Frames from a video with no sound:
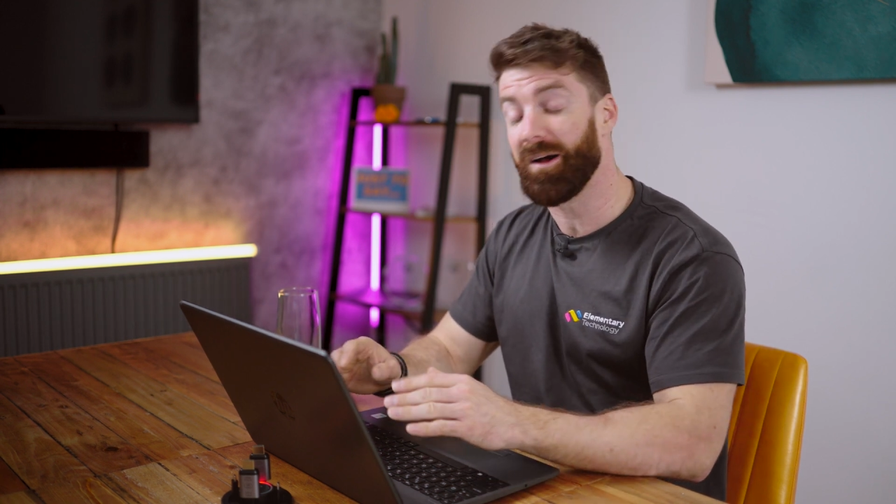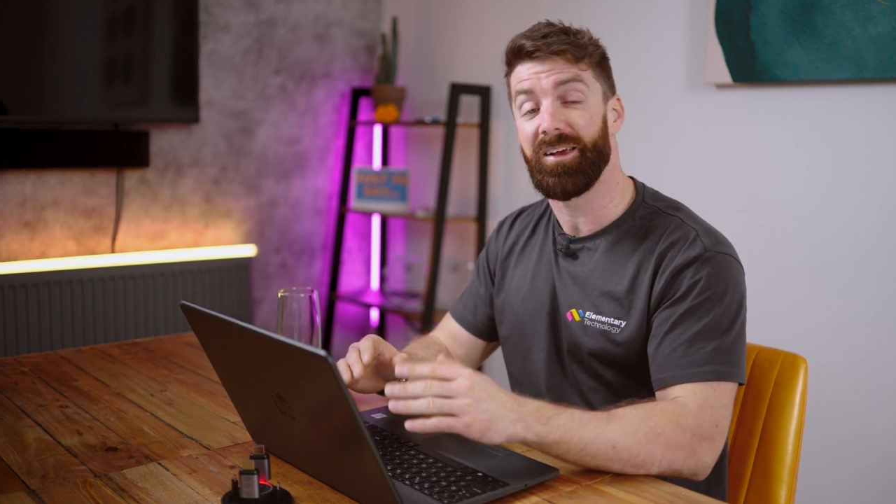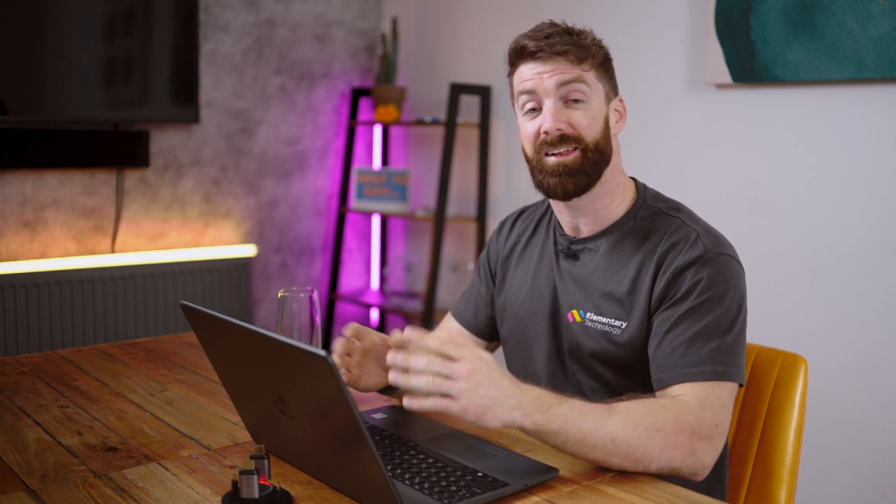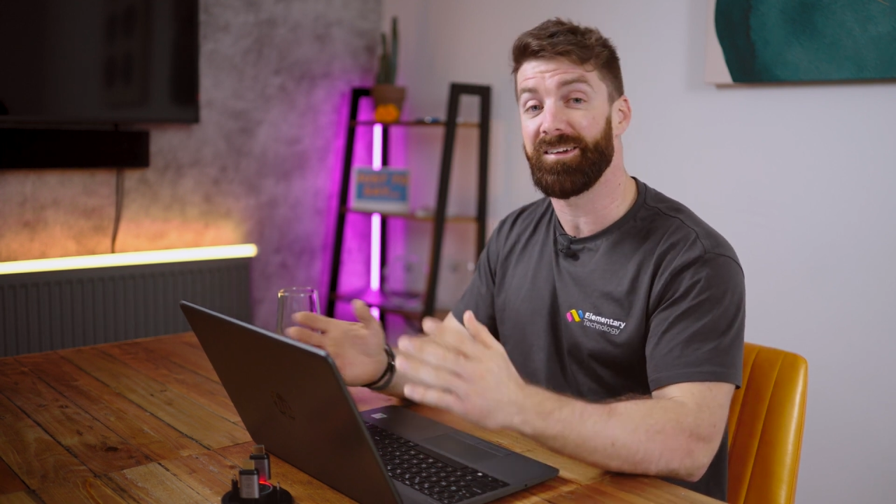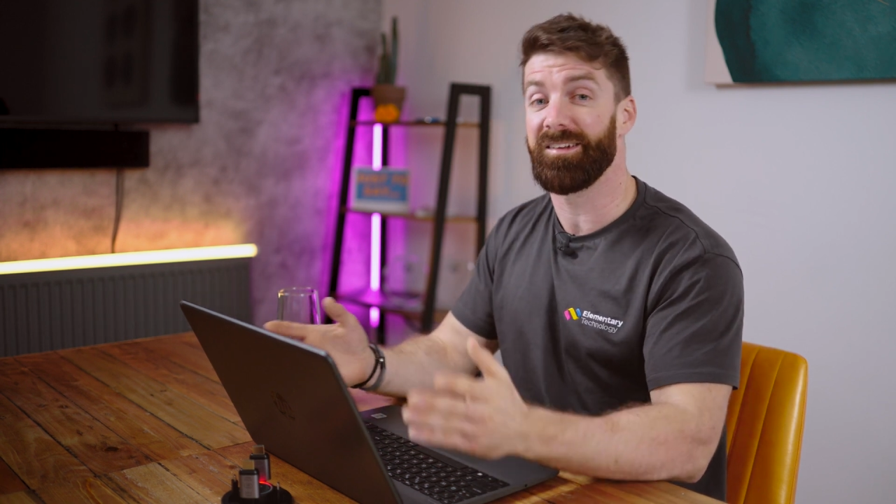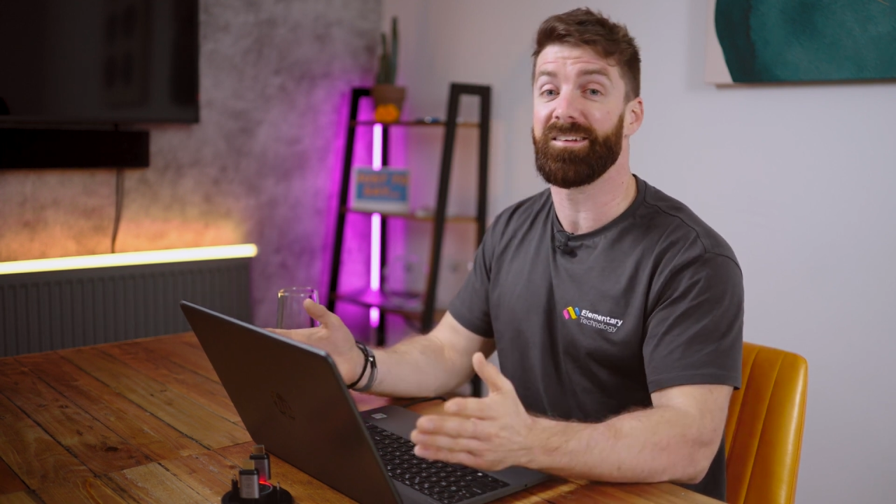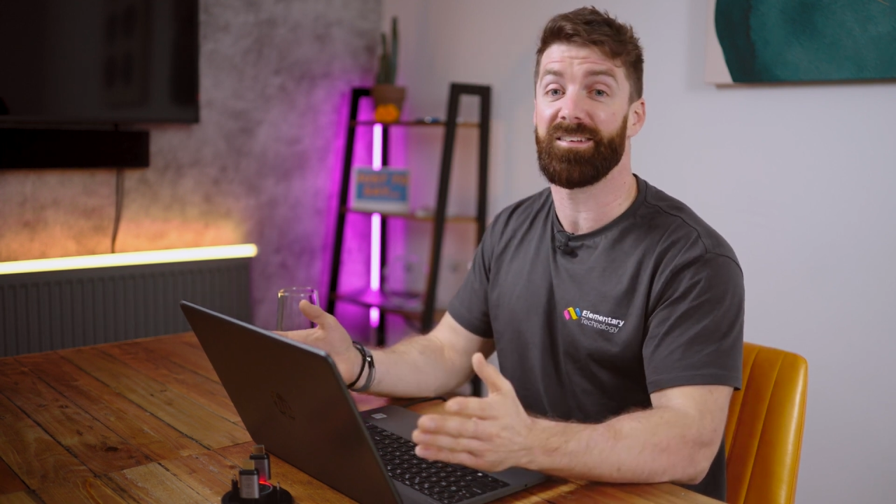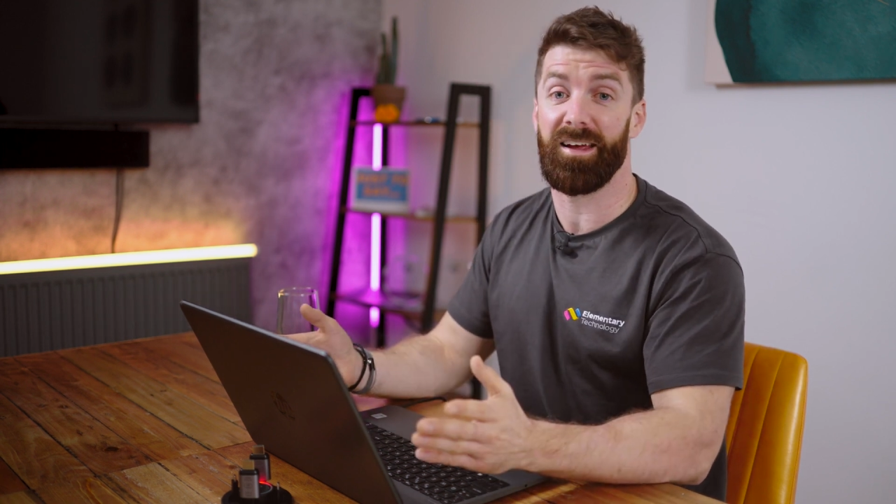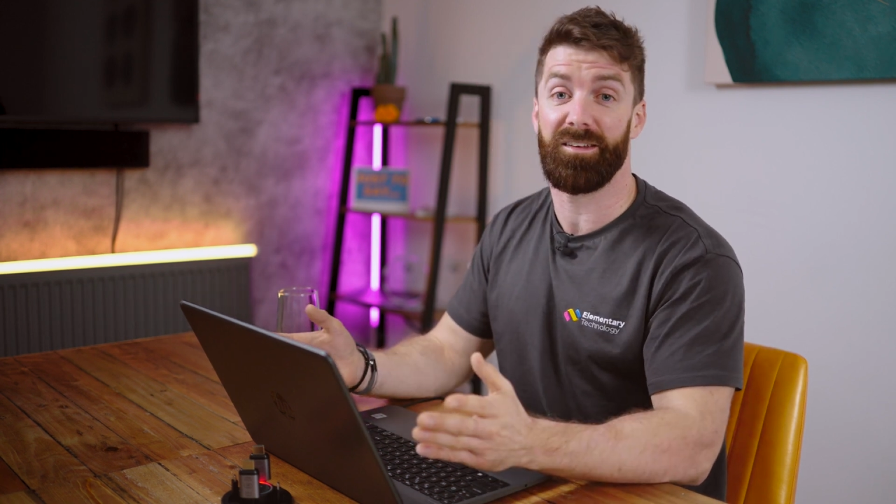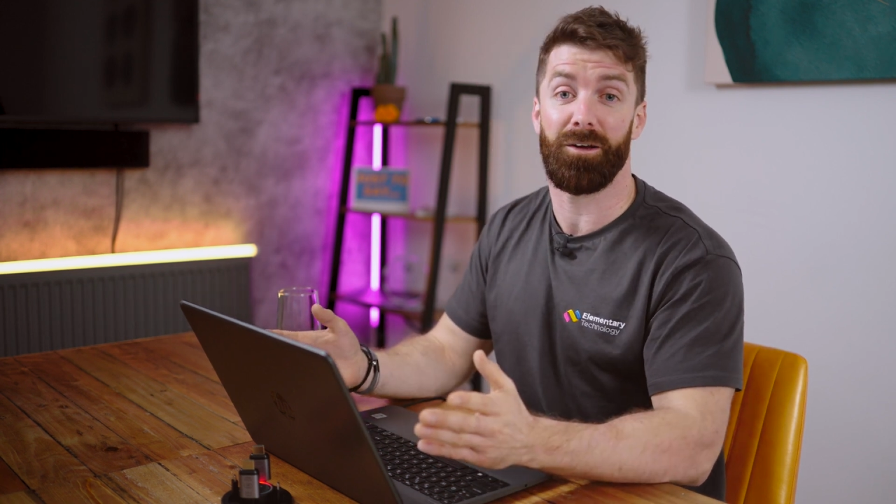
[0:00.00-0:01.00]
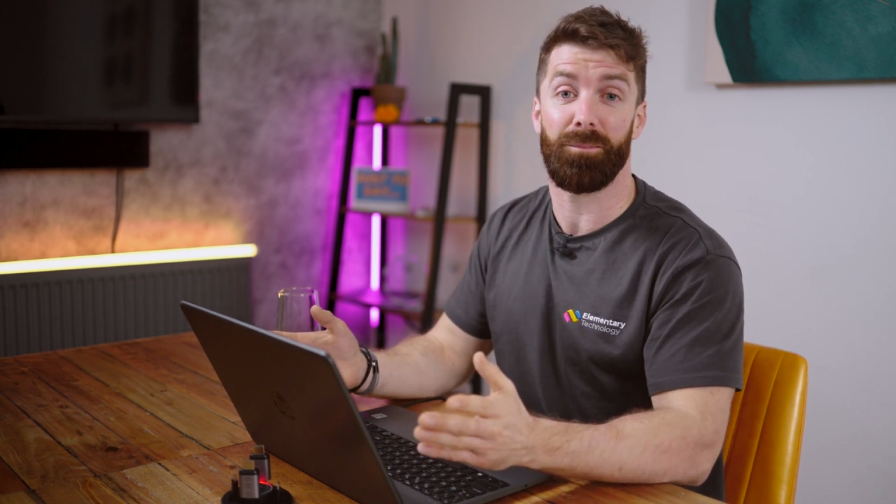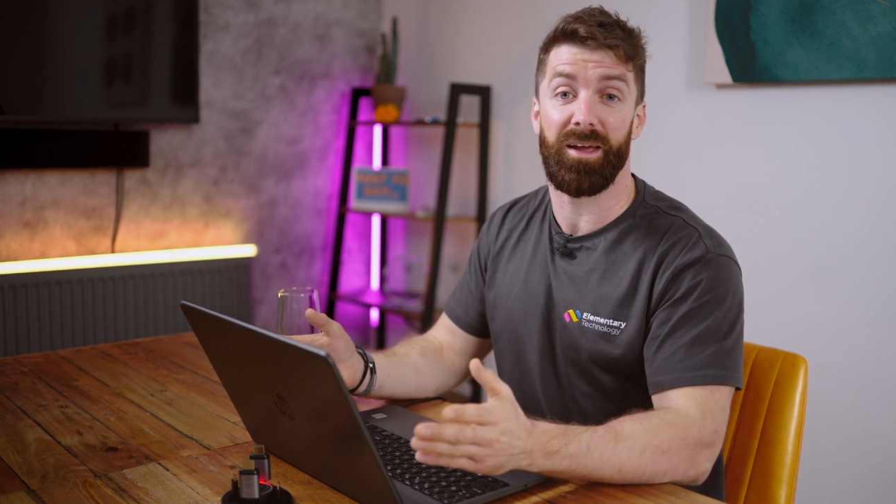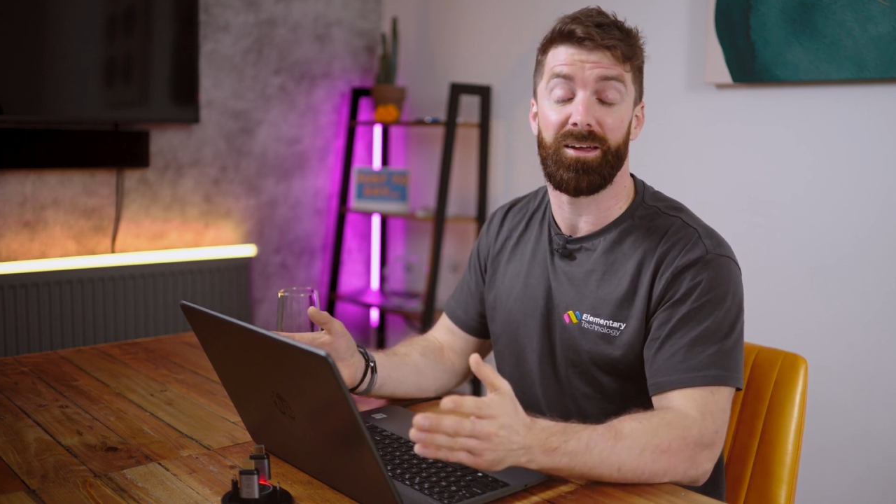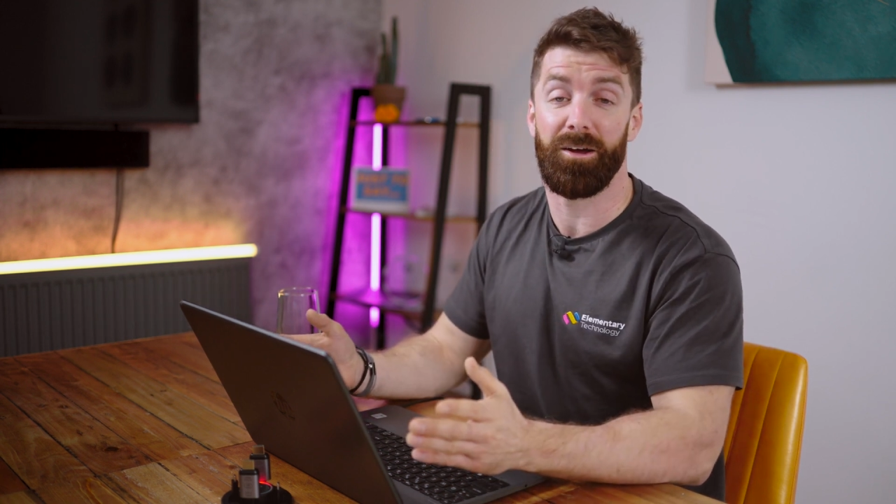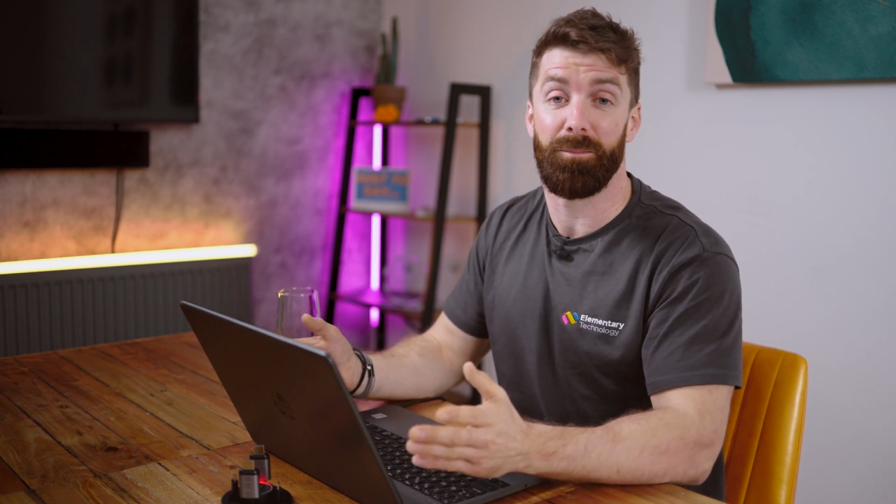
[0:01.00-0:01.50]
I can actually set up
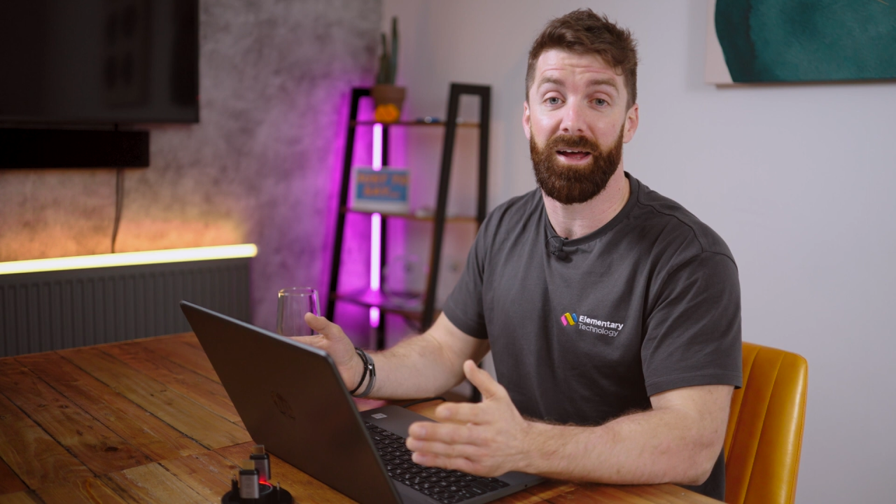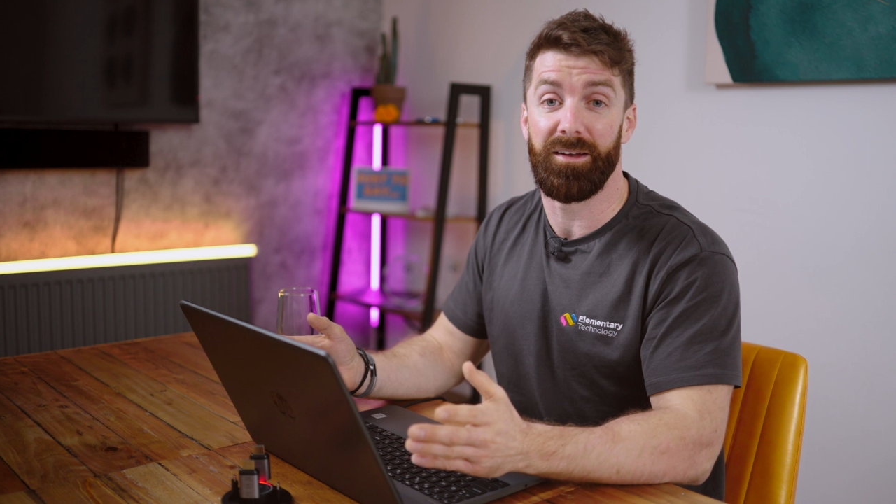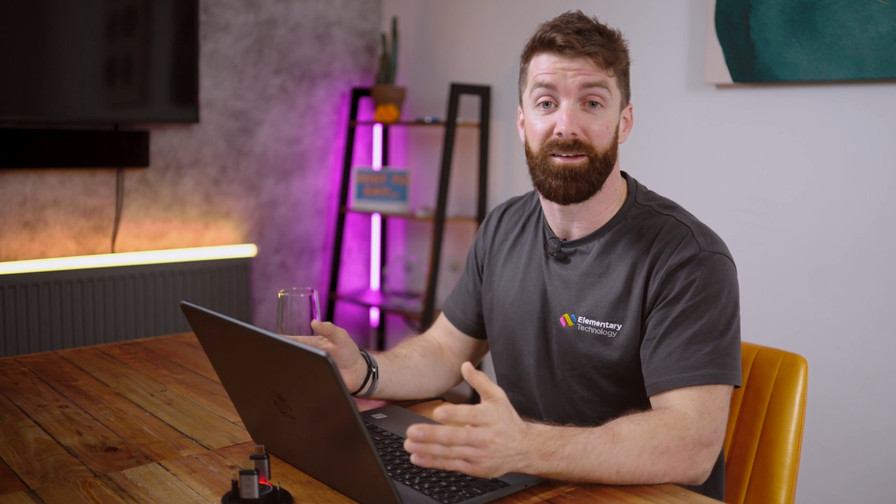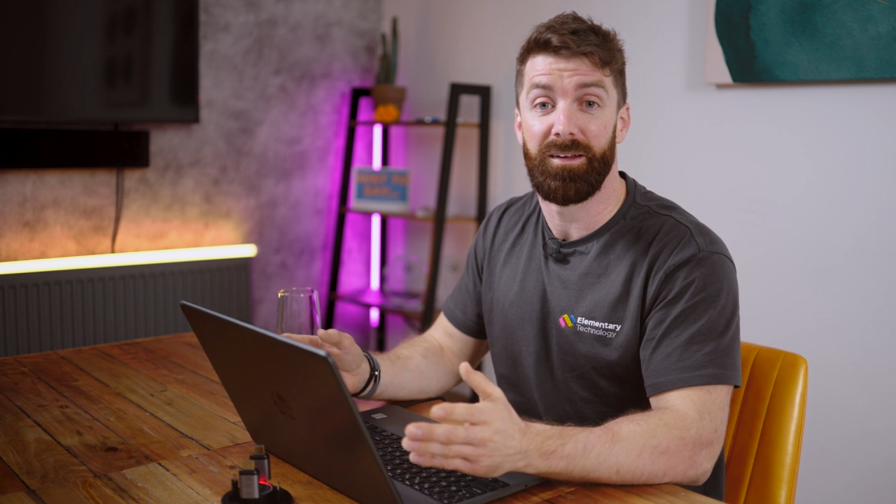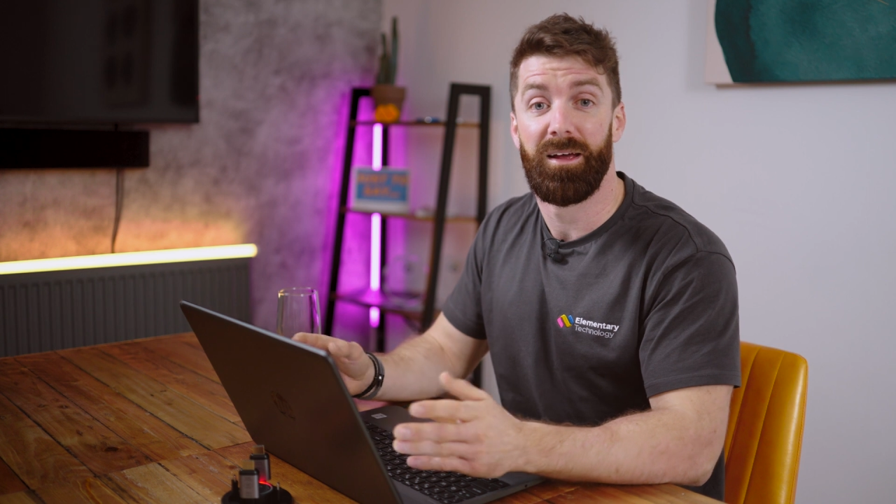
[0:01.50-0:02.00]
a command.